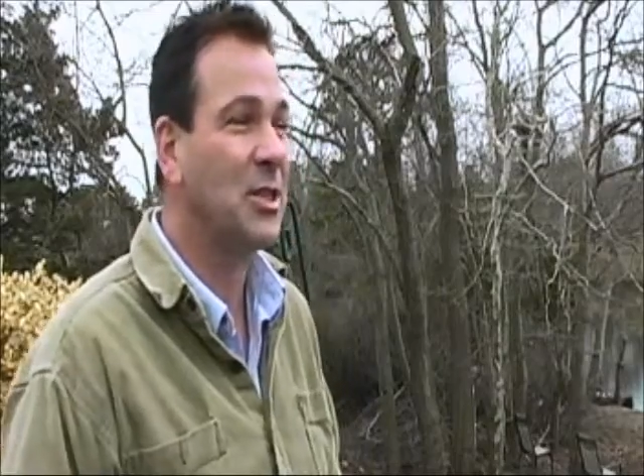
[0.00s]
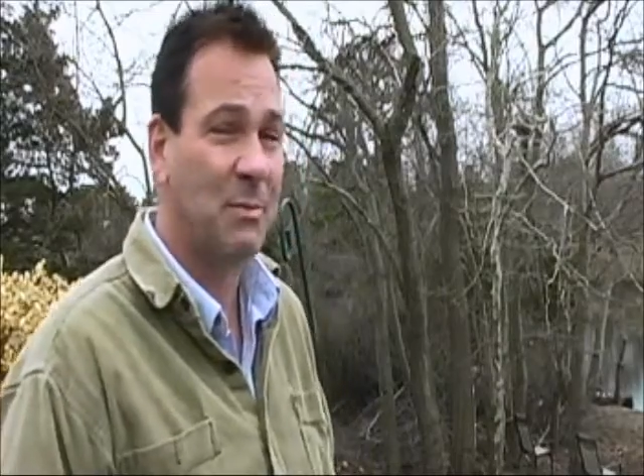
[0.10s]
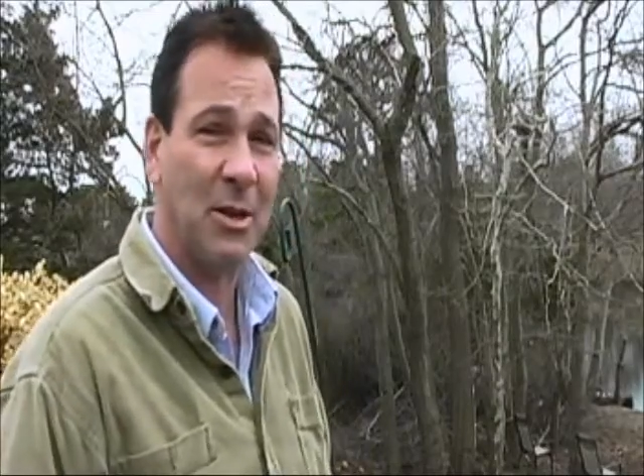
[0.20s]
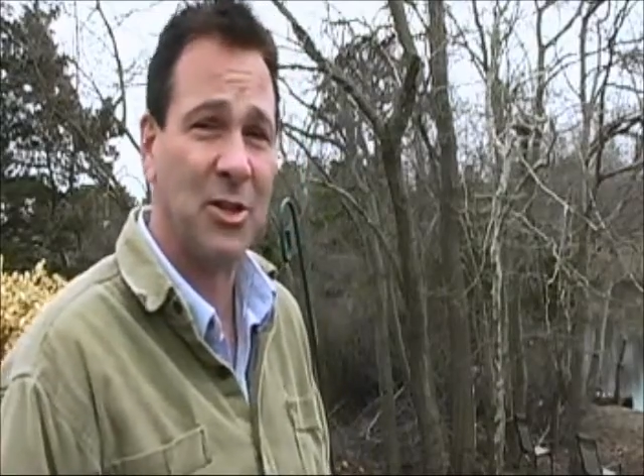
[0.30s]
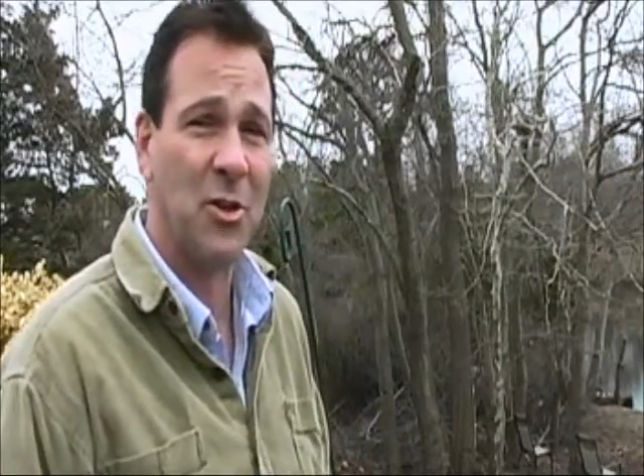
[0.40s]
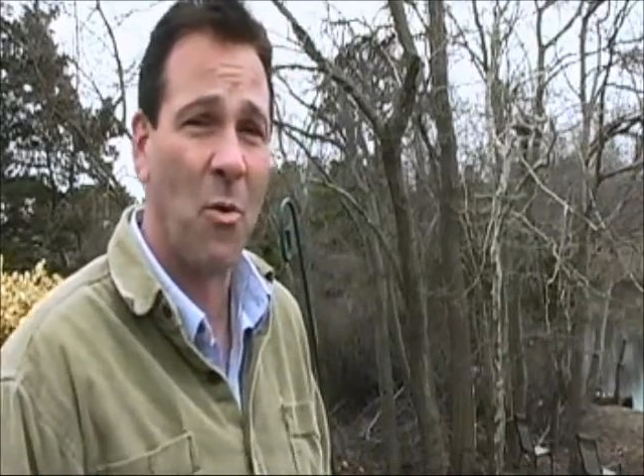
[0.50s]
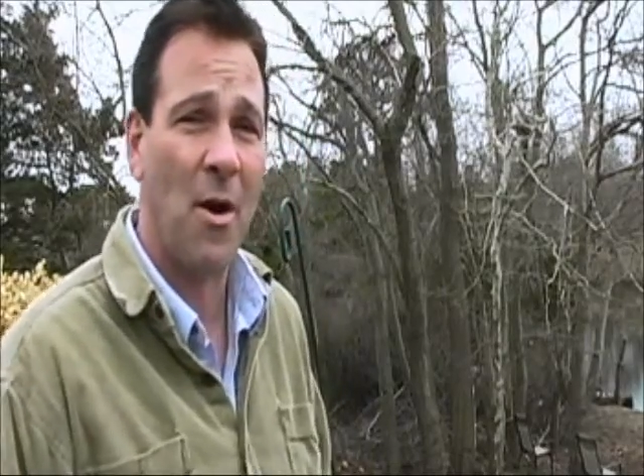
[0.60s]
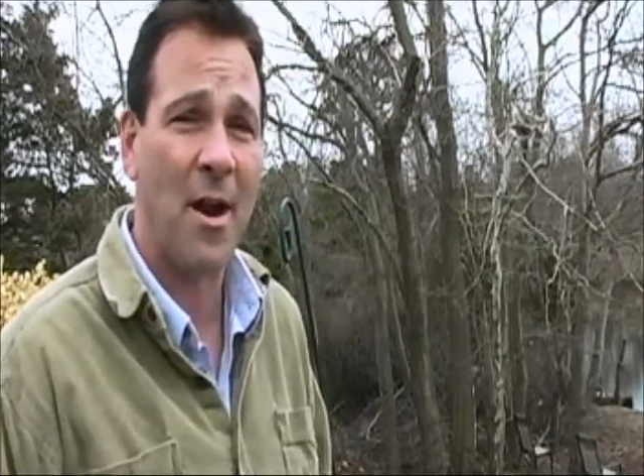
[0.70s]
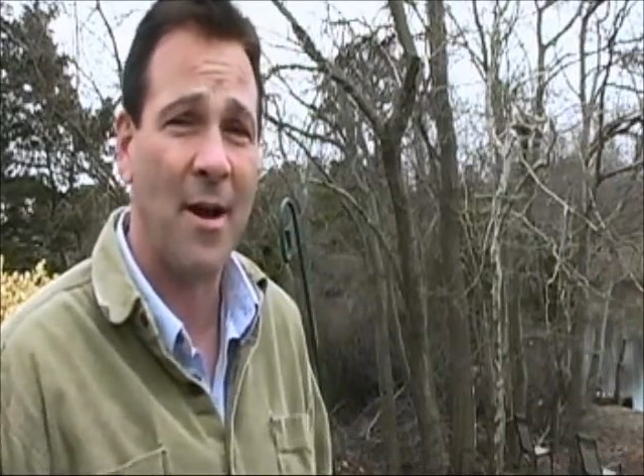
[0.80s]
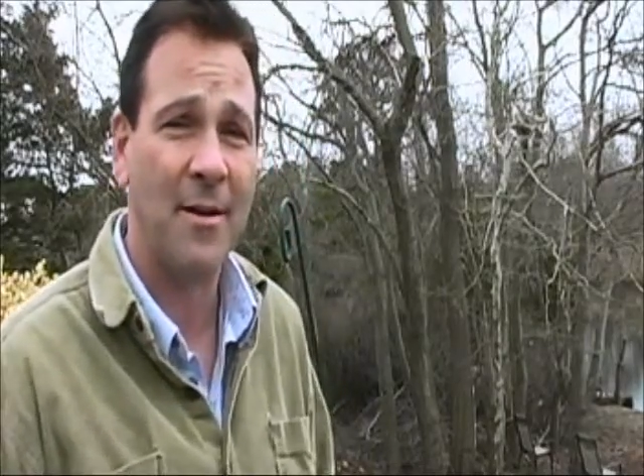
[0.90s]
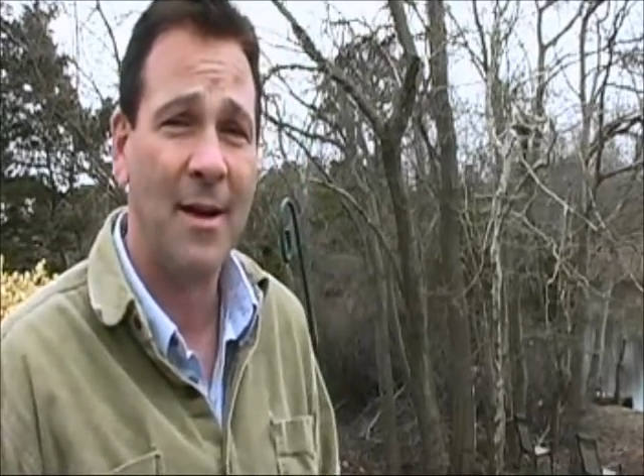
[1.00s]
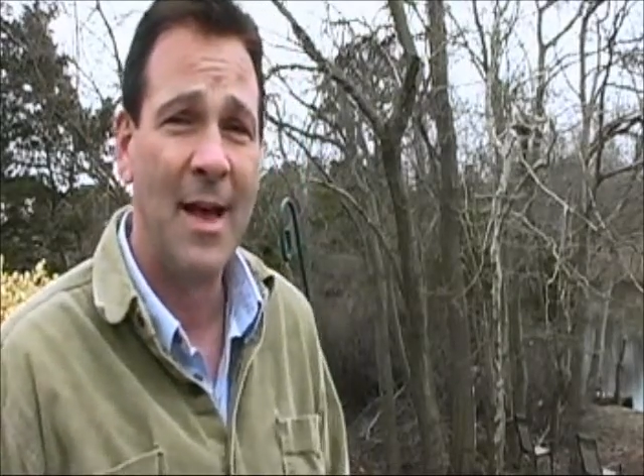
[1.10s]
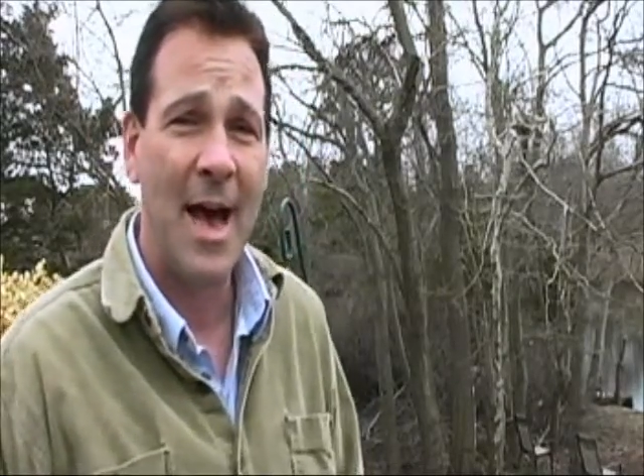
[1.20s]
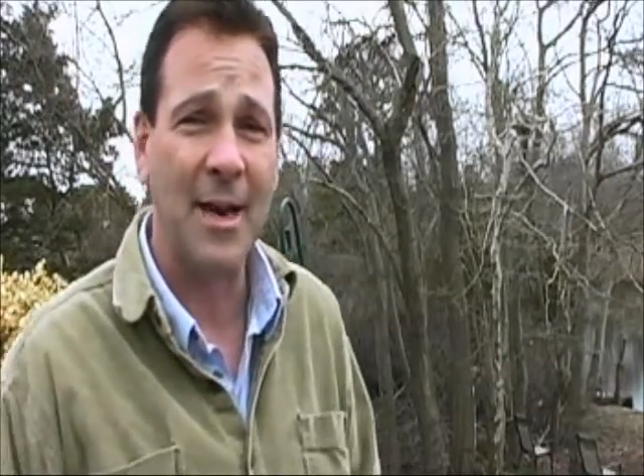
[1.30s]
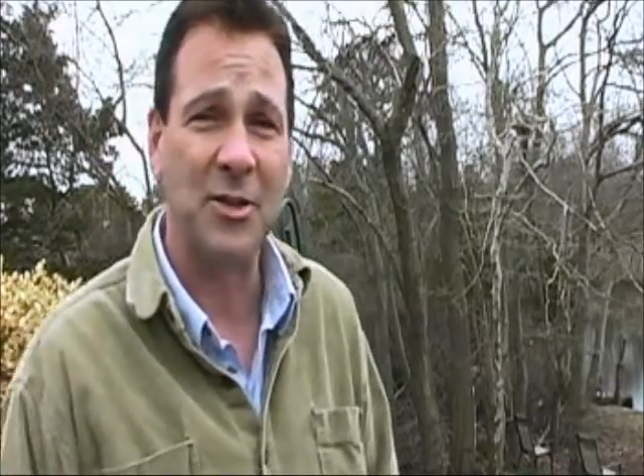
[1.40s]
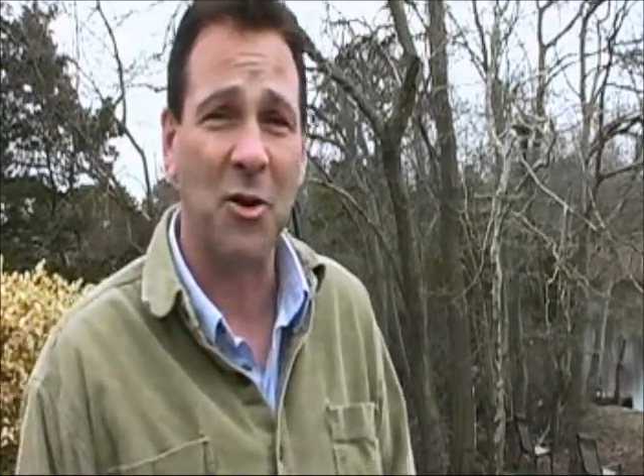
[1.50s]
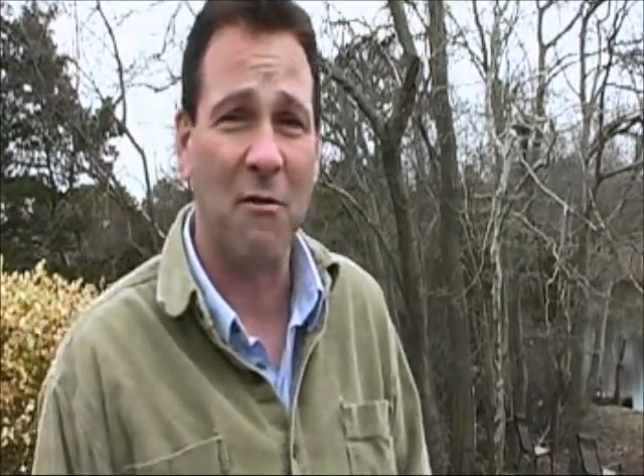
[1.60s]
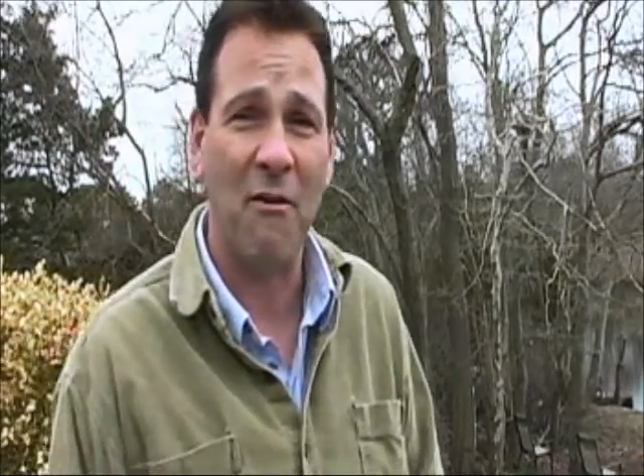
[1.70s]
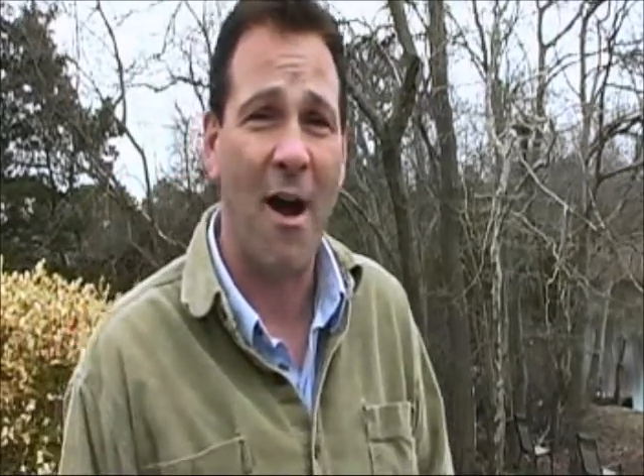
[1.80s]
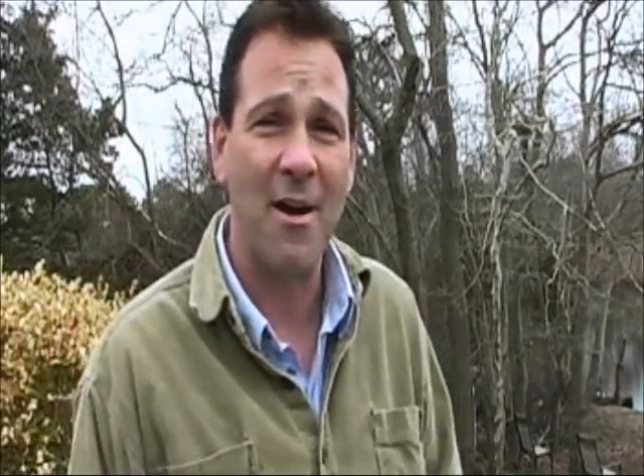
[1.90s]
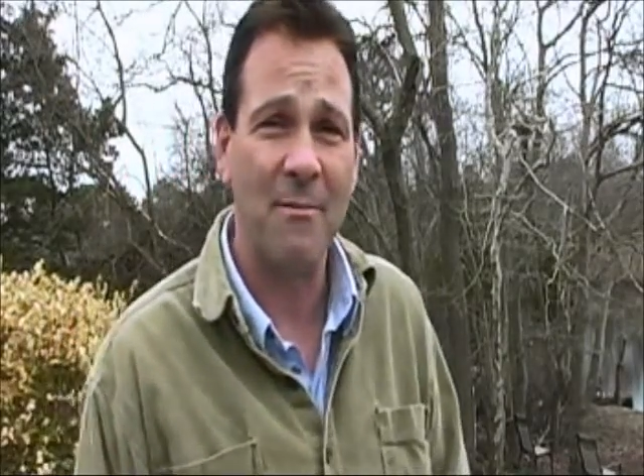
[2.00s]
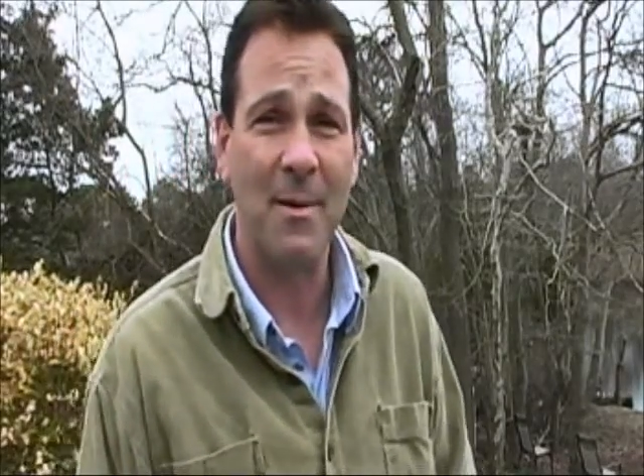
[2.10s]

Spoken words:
especially the one on how to start fire,